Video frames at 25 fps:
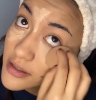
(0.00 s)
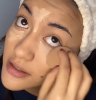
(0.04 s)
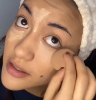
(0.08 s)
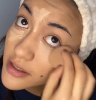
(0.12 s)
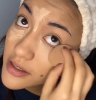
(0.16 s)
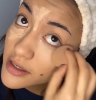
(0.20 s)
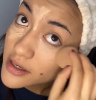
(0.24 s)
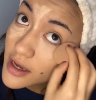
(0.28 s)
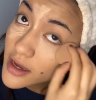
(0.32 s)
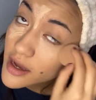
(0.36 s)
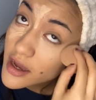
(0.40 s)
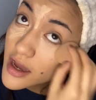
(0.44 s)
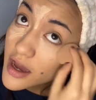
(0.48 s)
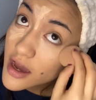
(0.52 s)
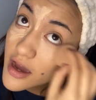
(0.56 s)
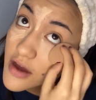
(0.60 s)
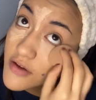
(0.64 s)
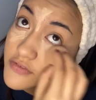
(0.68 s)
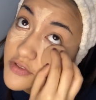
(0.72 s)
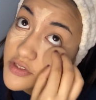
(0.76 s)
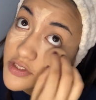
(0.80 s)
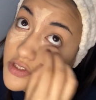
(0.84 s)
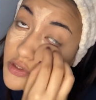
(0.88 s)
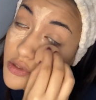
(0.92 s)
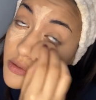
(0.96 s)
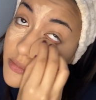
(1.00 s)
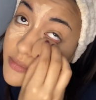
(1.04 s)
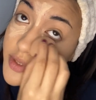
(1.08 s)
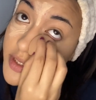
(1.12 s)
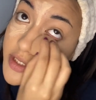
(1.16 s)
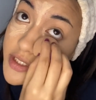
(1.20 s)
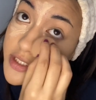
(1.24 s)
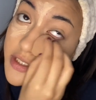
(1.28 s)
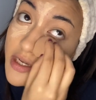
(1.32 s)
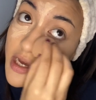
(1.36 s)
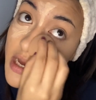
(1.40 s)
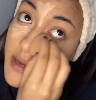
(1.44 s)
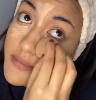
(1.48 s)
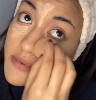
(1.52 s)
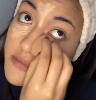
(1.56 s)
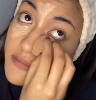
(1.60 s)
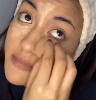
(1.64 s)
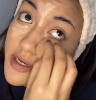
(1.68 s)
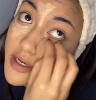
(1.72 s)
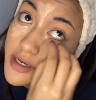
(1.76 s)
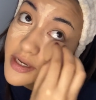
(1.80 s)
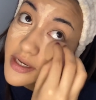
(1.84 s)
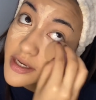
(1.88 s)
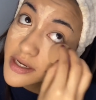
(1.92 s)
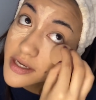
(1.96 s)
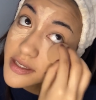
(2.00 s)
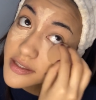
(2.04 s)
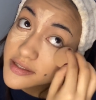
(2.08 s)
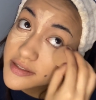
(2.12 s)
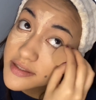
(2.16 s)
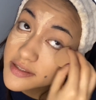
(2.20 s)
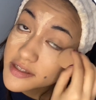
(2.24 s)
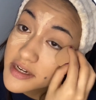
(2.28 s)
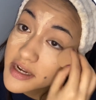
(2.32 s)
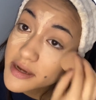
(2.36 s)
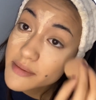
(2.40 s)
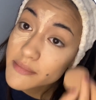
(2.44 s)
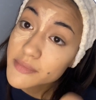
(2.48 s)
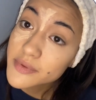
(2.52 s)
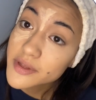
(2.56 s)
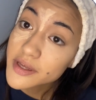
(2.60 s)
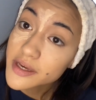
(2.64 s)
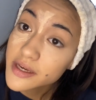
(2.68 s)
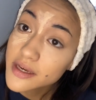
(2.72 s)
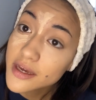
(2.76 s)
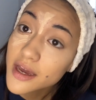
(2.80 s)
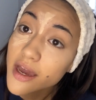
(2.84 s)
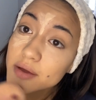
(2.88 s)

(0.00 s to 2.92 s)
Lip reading: Like, I have so much time in my hands that I'm like,